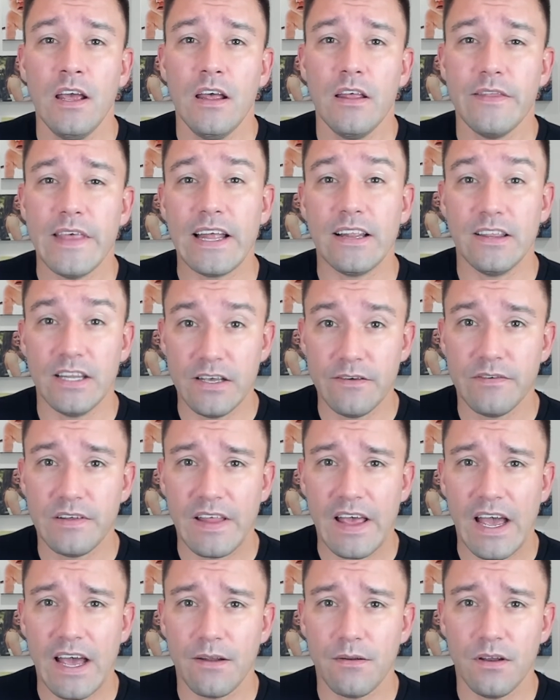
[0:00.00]
they live in
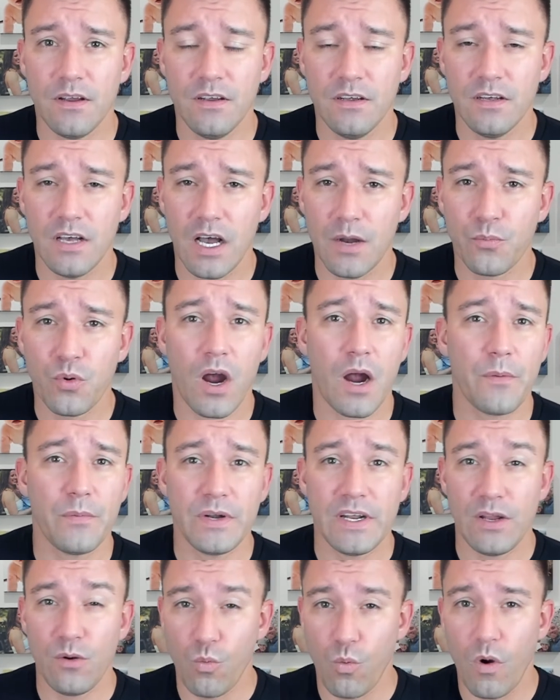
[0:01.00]
that
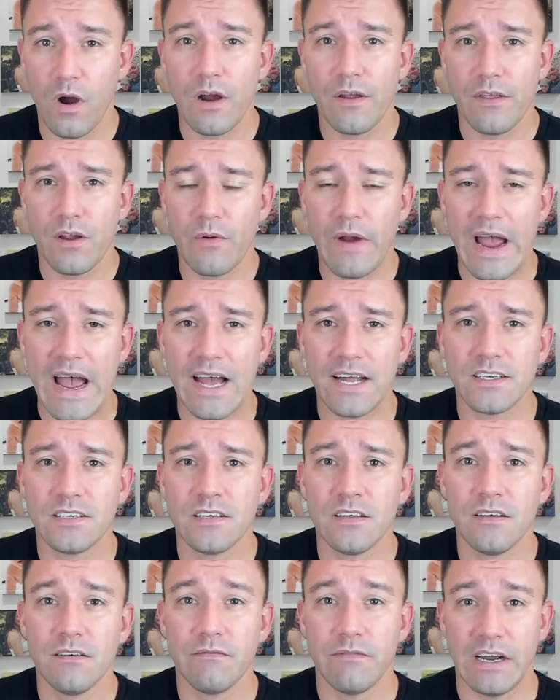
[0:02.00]
property and where they're at
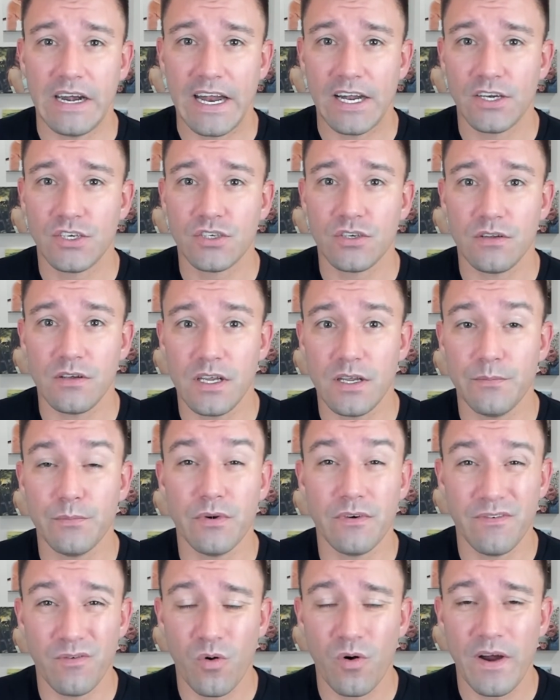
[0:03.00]
financially
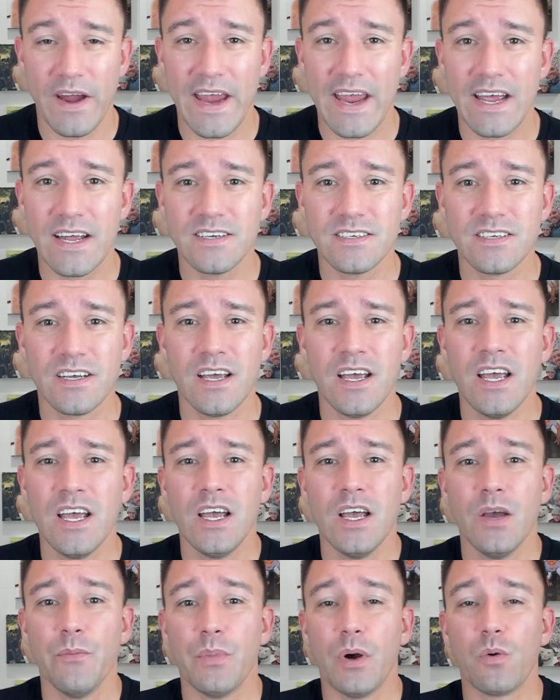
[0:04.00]
beforehand.
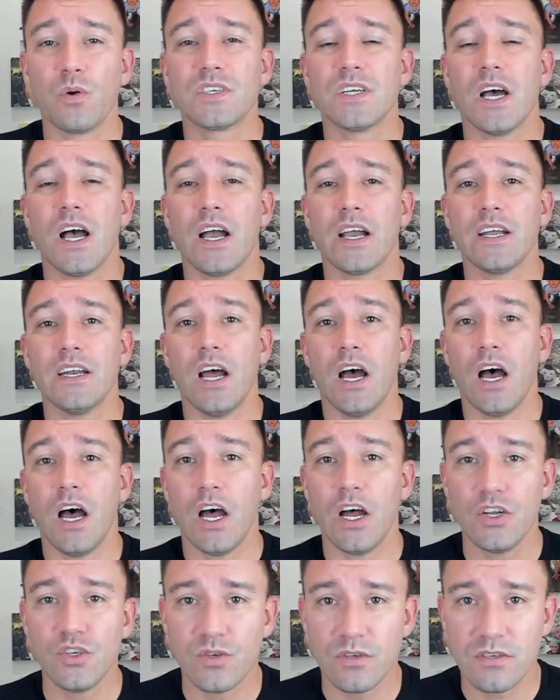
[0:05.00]
But we're talking
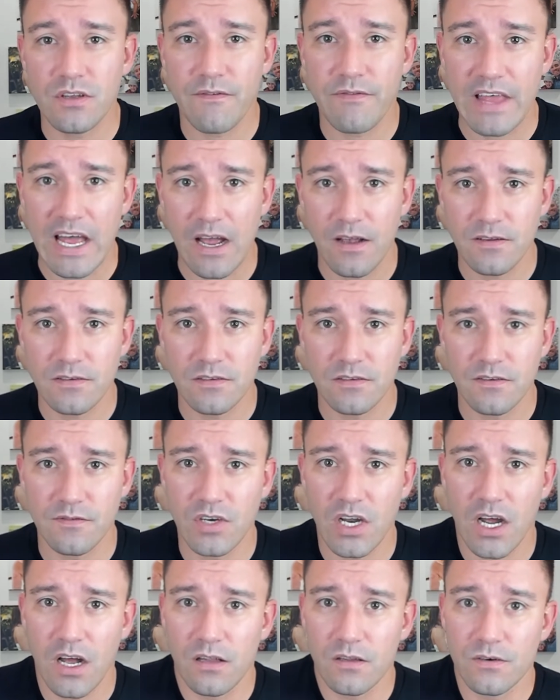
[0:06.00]
hundreds of thousands of
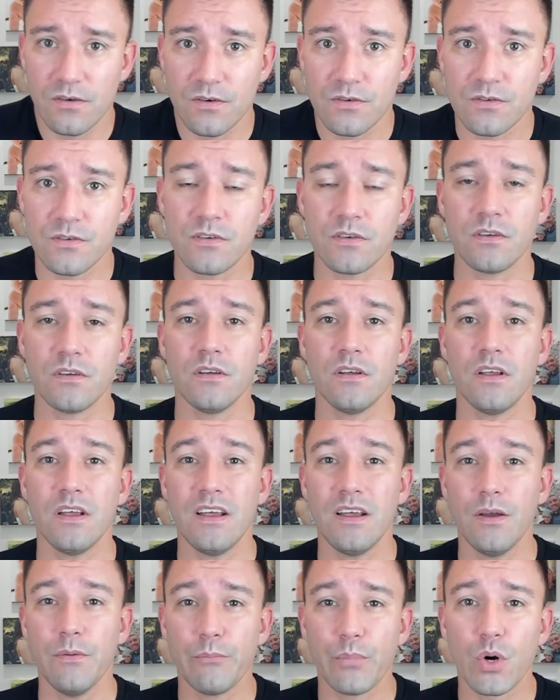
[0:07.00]
dollars
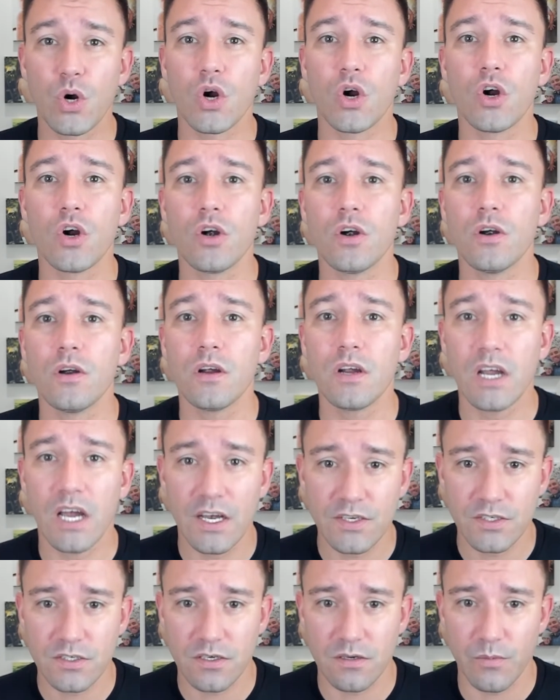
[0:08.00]
per
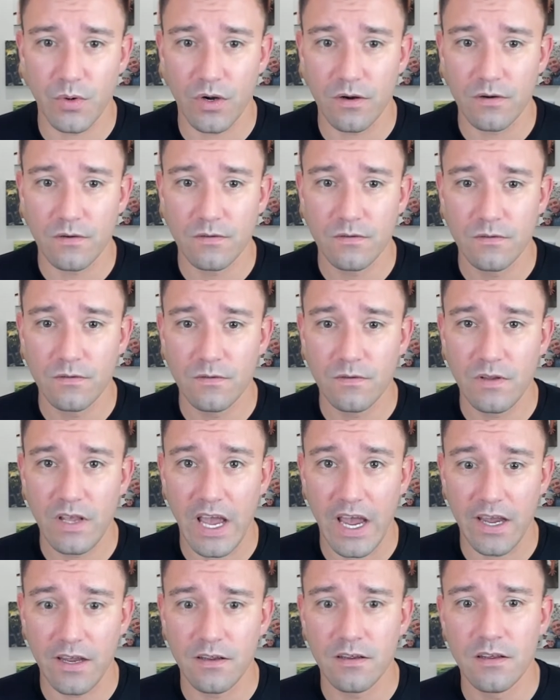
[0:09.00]
customer.
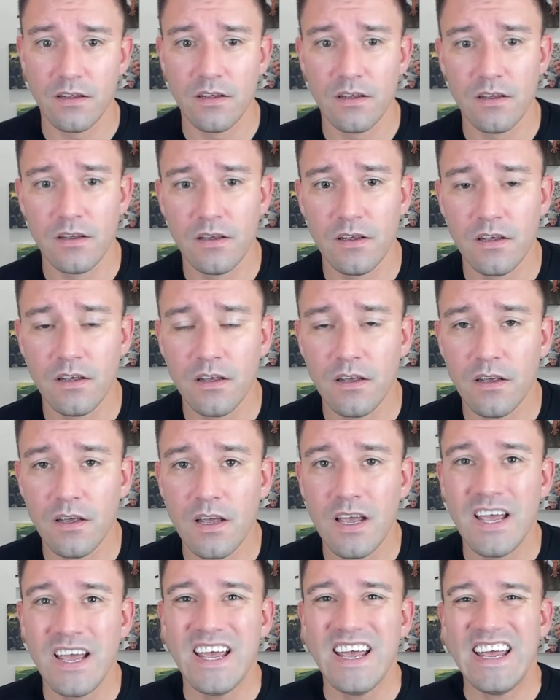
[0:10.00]
Okay.
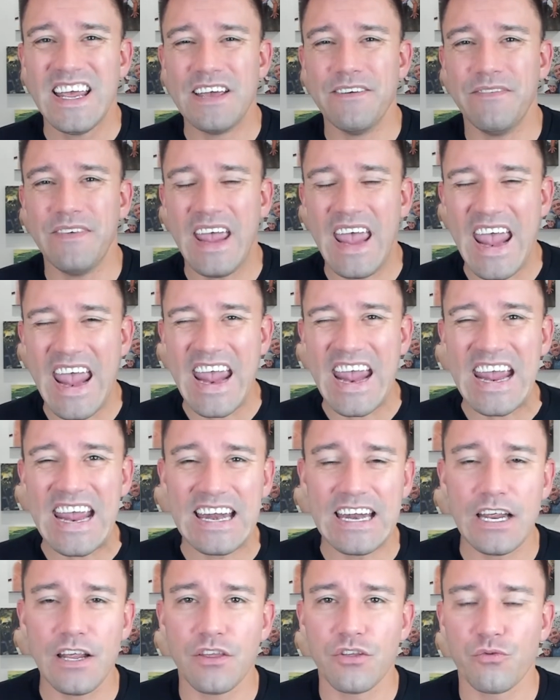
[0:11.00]
If
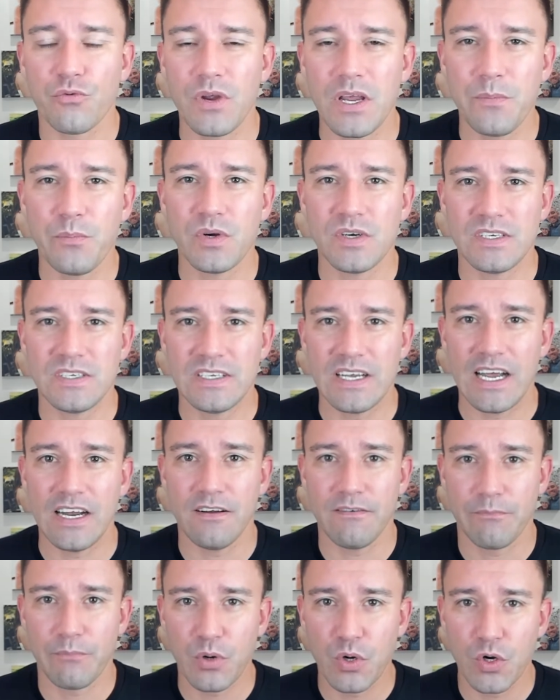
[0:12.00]
83%
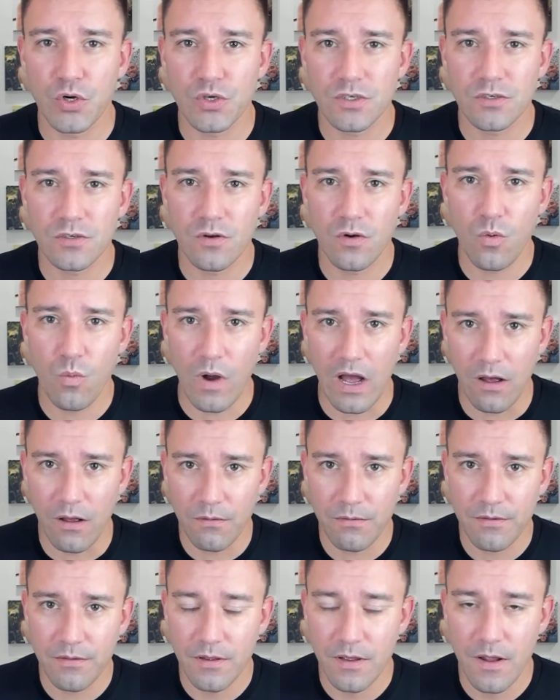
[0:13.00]
of personal
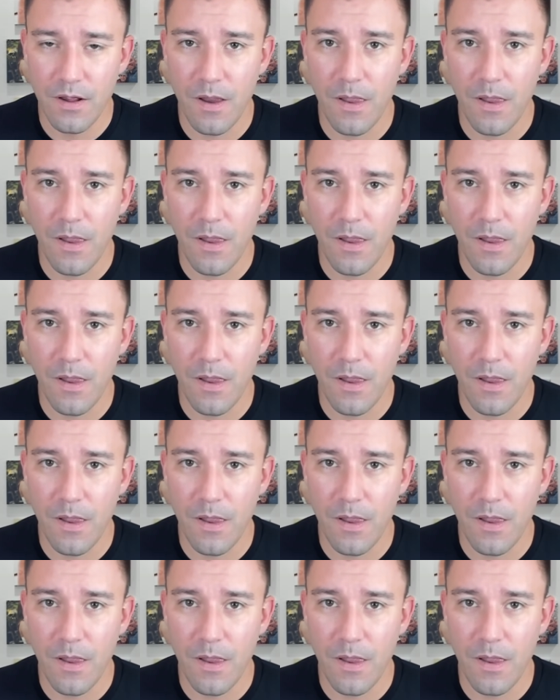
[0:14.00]
wealth